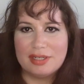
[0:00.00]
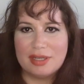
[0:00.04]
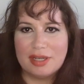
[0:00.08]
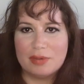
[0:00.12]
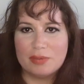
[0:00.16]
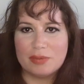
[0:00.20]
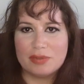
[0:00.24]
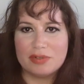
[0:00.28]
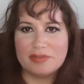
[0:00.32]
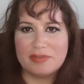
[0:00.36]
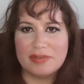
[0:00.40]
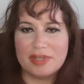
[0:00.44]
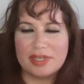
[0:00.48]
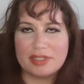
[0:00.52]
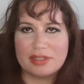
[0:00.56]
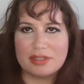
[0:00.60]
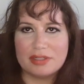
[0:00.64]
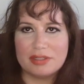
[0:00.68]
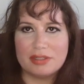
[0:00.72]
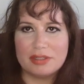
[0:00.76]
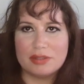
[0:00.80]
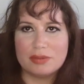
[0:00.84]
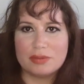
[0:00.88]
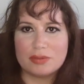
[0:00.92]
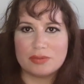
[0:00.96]
I would have liked
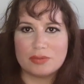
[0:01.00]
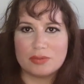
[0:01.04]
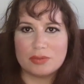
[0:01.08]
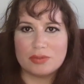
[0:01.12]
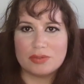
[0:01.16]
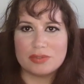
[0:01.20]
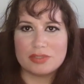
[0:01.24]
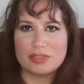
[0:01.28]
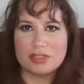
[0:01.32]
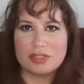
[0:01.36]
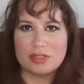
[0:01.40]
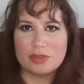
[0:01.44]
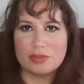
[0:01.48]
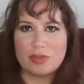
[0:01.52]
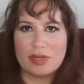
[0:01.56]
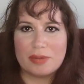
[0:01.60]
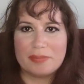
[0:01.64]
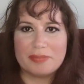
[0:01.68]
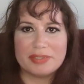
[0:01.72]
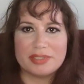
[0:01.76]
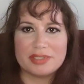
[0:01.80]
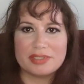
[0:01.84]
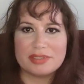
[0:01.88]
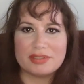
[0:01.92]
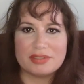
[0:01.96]
the lower rolls in the
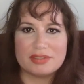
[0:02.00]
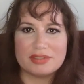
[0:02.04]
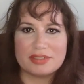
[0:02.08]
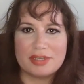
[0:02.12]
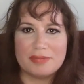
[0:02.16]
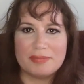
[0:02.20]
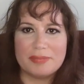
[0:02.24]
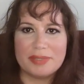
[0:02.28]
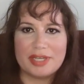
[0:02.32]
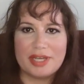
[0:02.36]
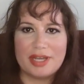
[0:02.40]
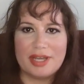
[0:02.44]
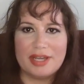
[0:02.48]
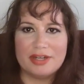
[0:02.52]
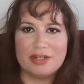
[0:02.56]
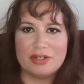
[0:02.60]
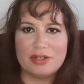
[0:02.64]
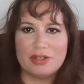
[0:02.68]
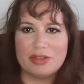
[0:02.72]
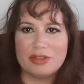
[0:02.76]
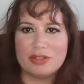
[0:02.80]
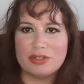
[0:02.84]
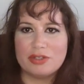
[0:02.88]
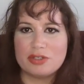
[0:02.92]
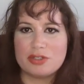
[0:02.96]
weapons since I'm
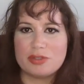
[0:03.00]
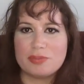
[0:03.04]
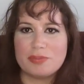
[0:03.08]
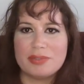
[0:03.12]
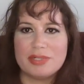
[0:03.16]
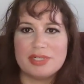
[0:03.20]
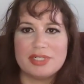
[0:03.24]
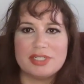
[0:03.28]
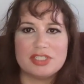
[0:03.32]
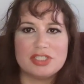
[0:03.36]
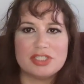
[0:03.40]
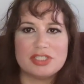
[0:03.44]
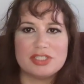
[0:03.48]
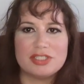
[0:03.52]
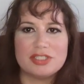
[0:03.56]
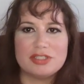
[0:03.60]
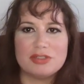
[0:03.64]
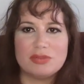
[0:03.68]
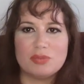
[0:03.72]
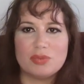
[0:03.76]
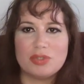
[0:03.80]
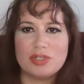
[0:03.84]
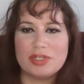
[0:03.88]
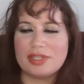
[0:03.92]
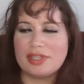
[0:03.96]
behind on those, but it just
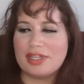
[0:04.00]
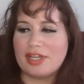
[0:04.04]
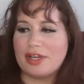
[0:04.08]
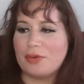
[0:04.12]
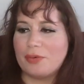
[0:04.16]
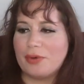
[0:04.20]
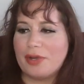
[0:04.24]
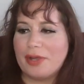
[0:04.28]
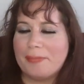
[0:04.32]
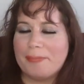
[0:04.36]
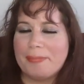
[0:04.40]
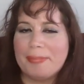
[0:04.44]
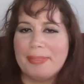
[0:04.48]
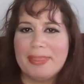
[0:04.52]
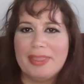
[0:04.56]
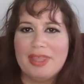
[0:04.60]
didn't work that way.